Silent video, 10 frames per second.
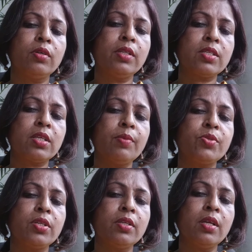
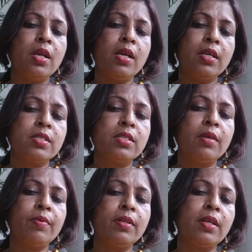description is
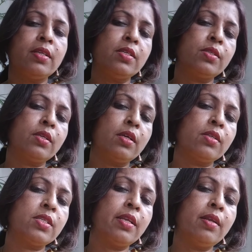given, that is the
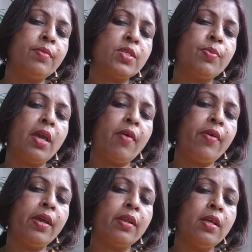seller must be
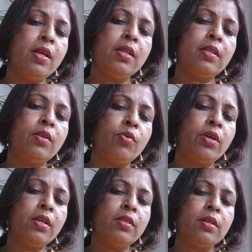aware that
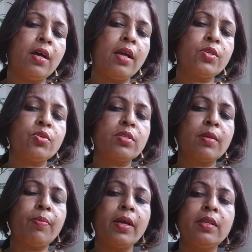okay, I should
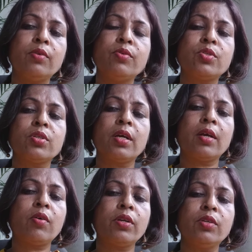supply the goods
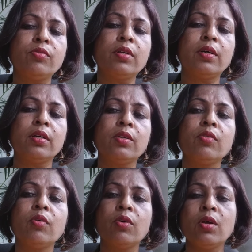according to
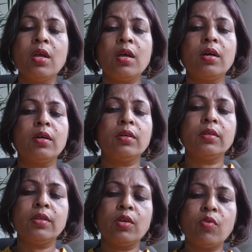the
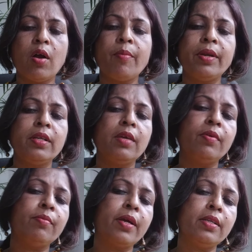requirement
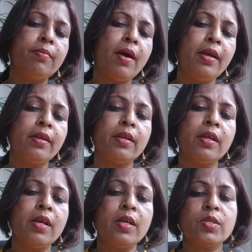given by the buyer.
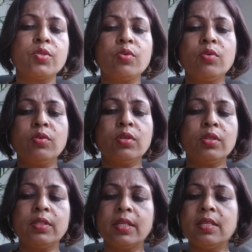So
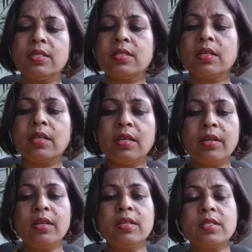that is here
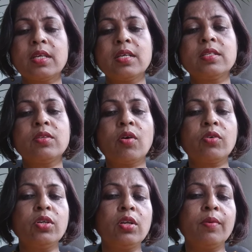in this case the
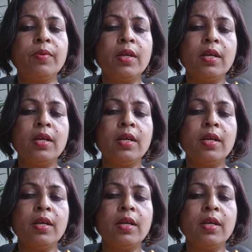doctrine of